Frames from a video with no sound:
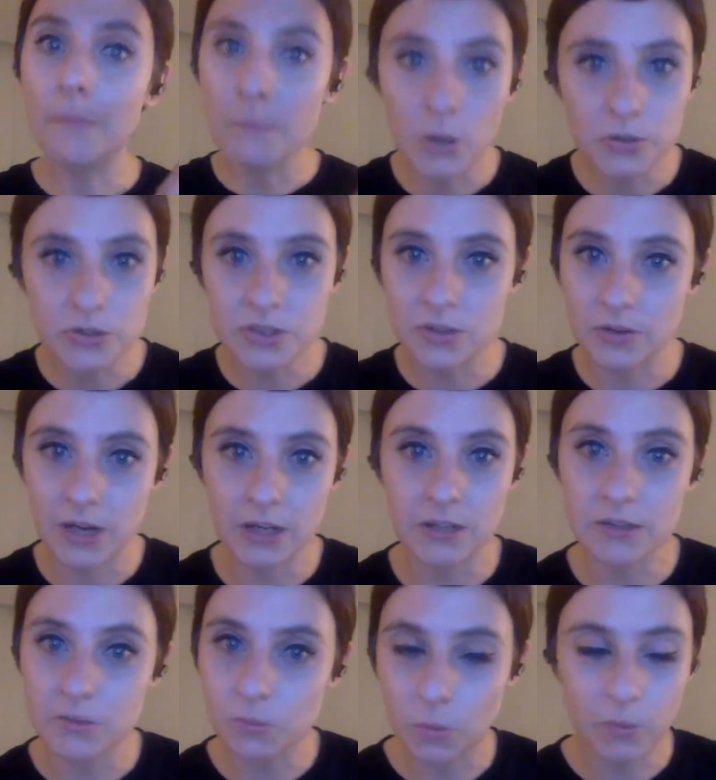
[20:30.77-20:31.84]
And most
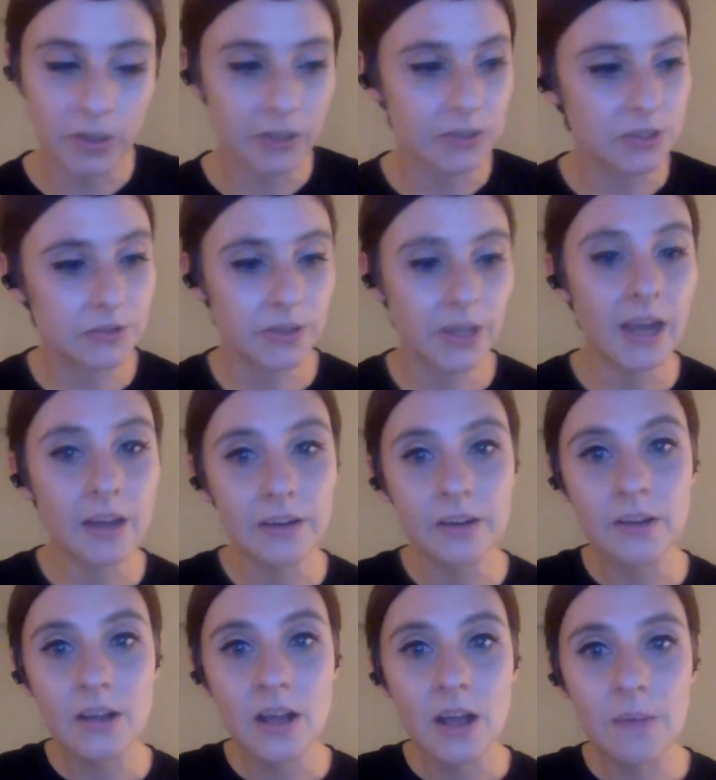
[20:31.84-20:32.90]
creators will want to do
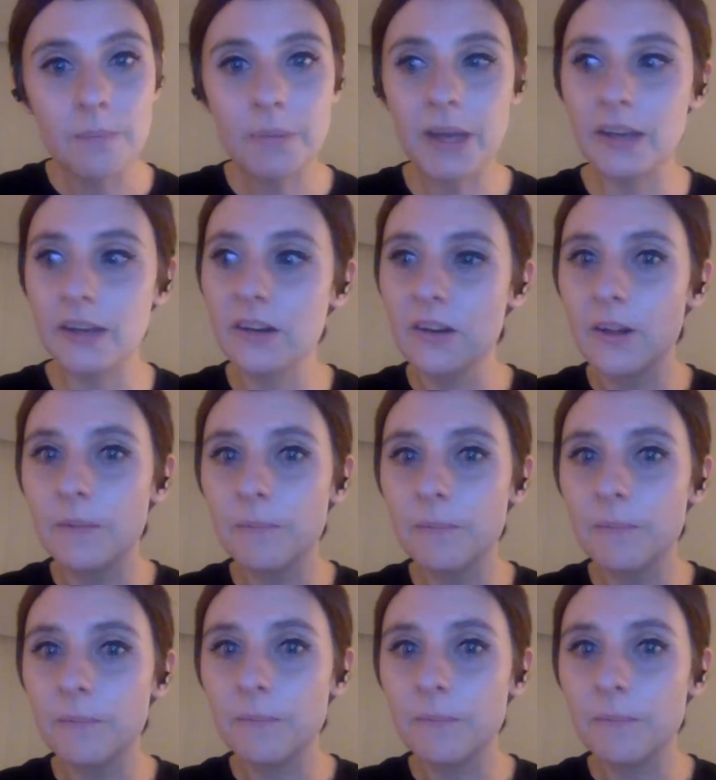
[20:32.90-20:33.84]
that. But